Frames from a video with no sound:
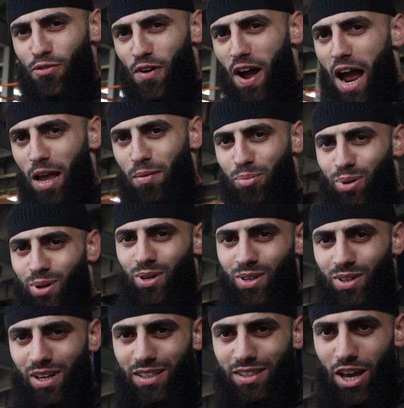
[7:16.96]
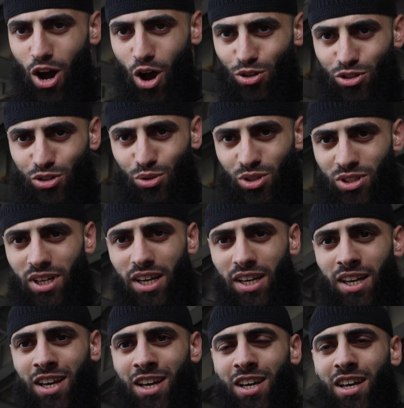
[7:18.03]
vibe. And they also say
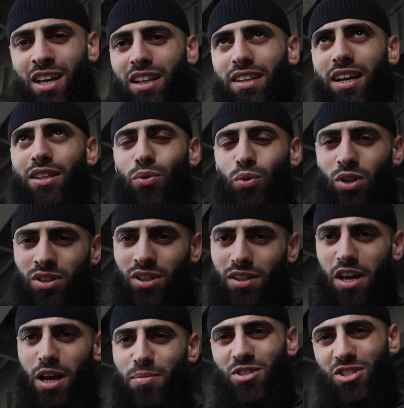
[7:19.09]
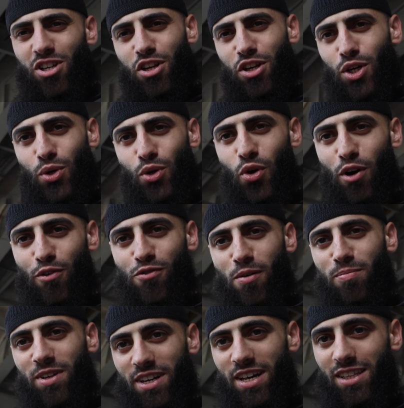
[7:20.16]
that Rotterdam is the New York
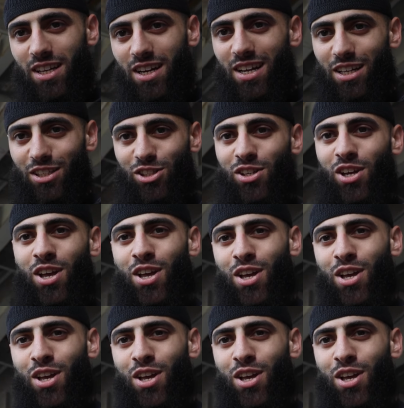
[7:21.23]
from the Netherlands.